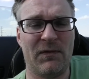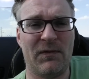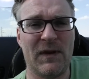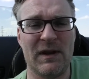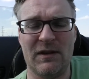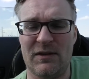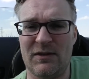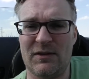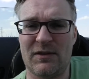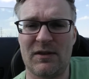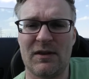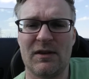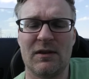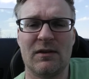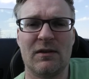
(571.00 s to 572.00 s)

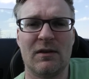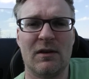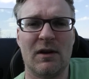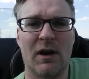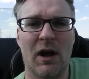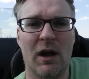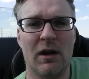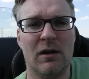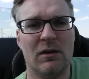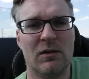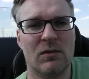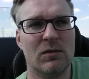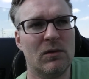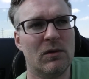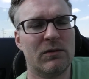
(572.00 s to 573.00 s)
fees.
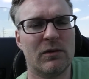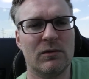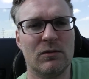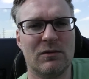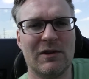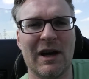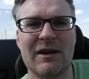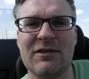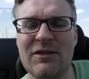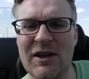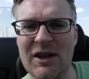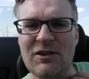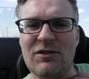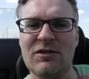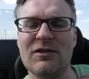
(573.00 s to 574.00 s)
You could also do
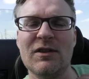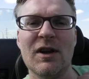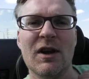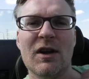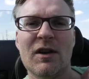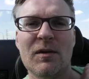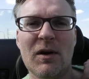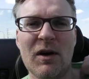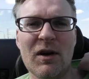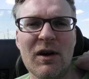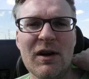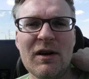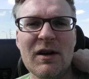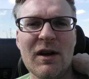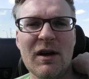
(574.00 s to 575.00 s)
taxation,
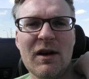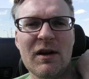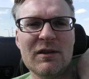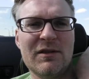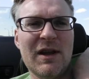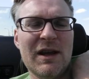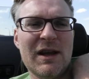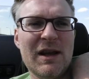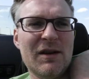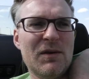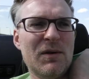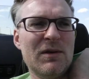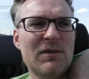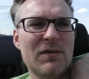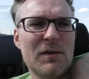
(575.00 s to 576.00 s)
taking
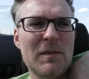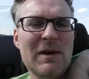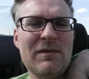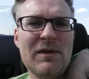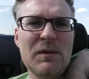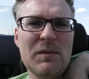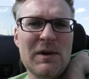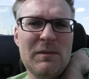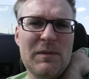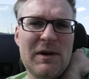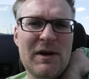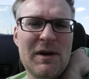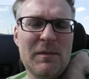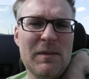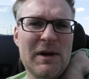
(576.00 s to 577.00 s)
coins from everyone,
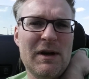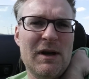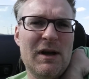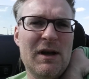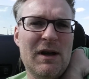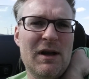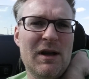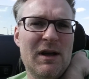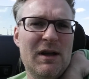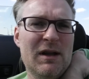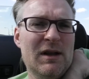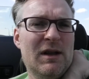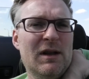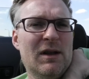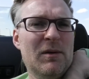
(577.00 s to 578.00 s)

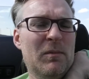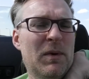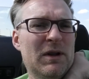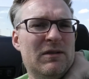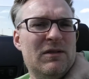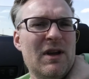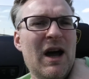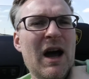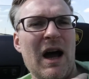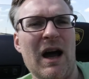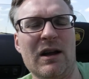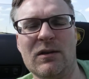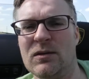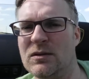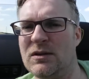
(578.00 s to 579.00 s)
but
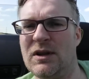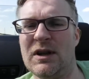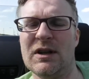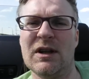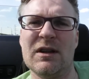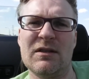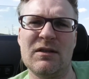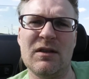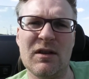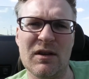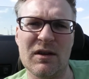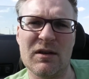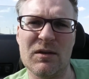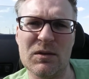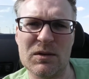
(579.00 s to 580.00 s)
I don't think that's
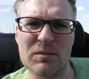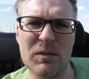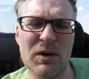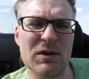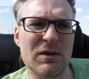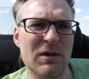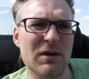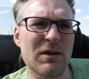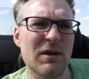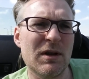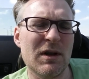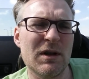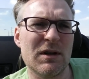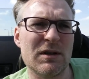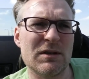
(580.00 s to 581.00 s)
a good model.
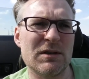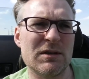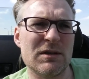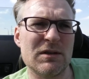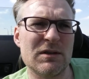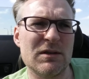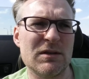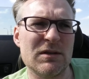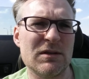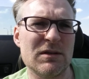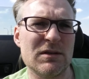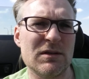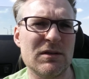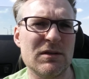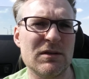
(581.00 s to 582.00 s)

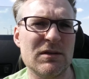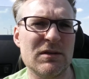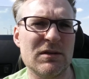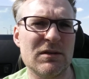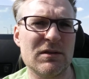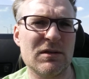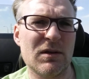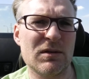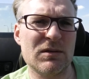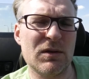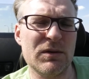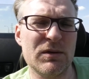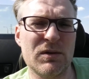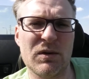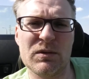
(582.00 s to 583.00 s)

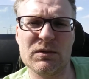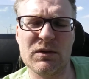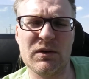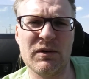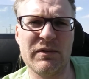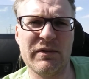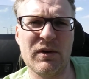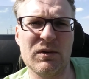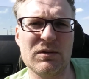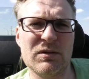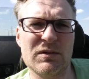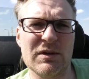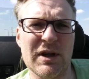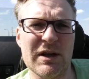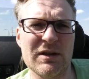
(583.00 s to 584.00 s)
Although you could vote
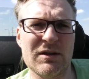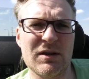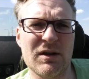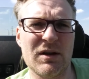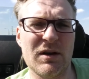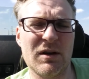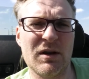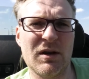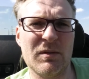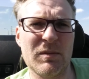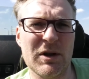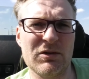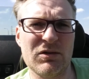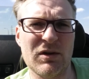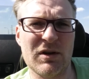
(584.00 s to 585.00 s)
on that, a
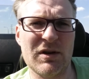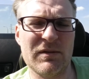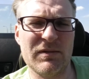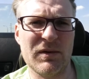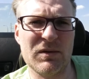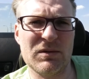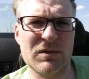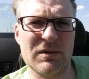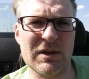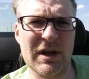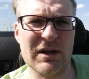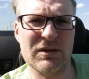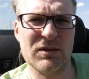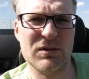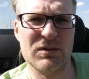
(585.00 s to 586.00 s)
majority vote on
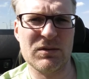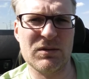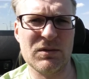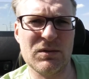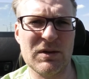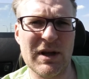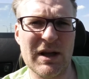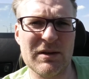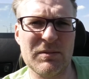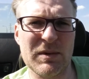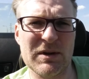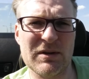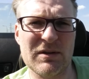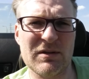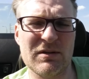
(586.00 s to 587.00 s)
that, you could do that,
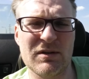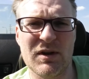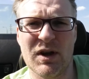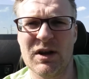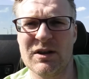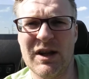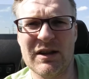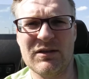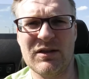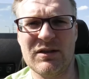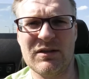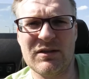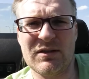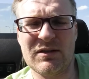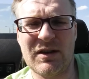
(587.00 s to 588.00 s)
but that's the
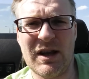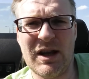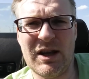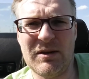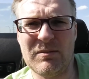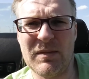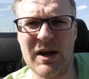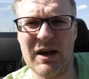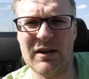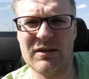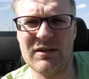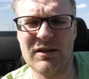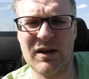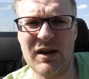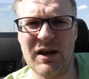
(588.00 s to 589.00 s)
same
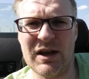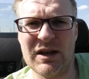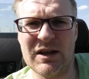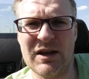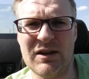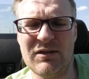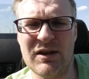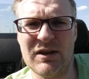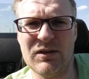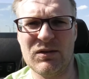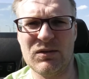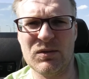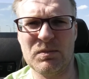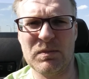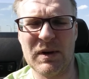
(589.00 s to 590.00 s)
as increasing the
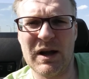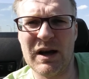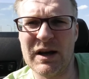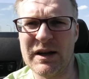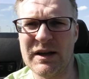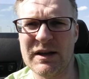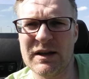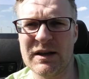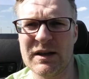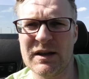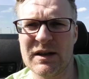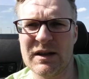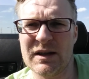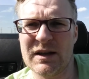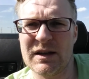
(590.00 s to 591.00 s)
supply.
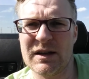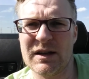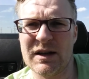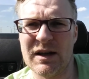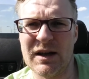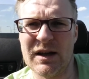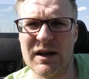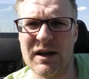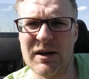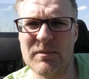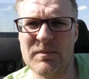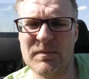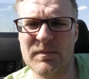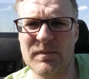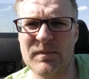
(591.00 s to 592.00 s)

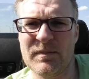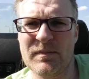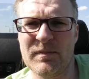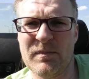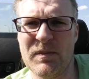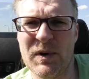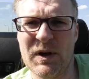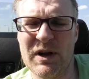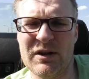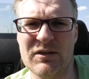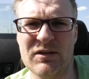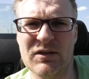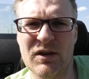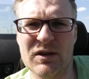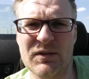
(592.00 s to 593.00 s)
But
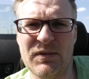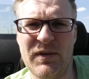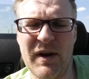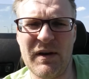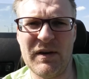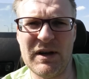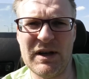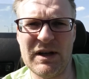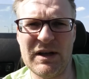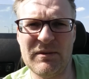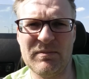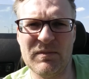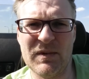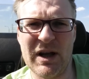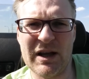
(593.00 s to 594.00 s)
it's not
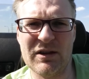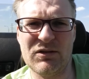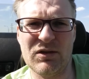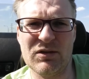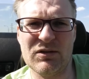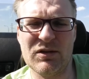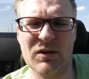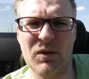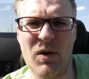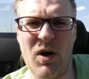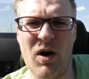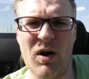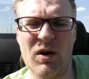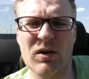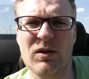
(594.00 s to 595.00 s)
very, like, it's just the
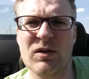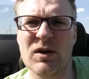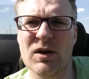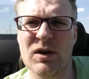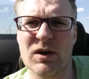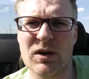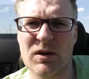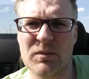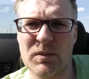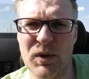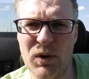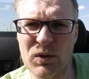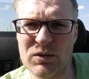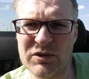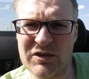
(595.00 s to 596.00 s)
wrong
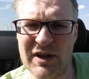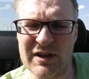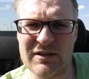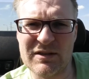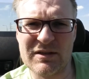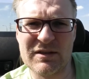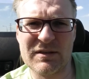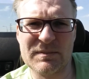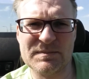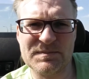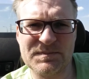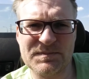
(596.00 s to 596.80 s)
process.